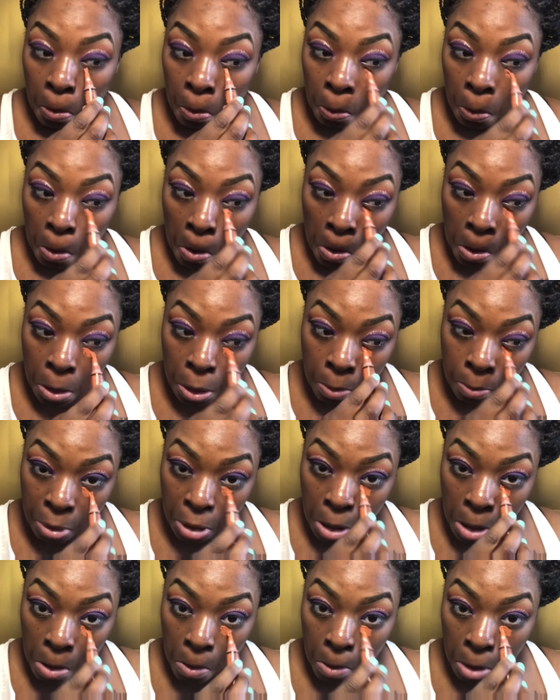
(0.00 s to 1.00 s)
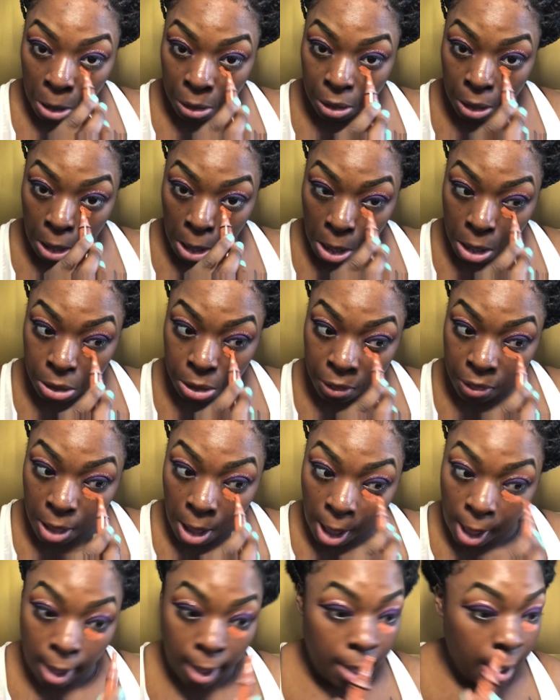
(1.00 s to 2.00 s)
So I'm going to be correcting under the
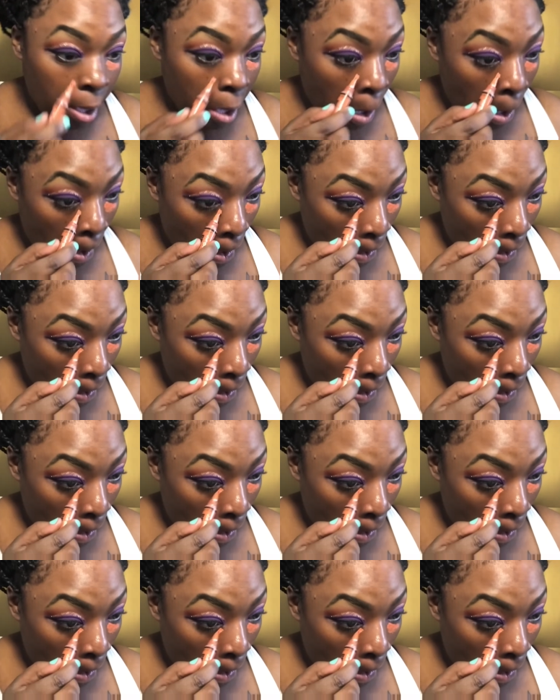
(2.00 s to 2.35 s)
eye.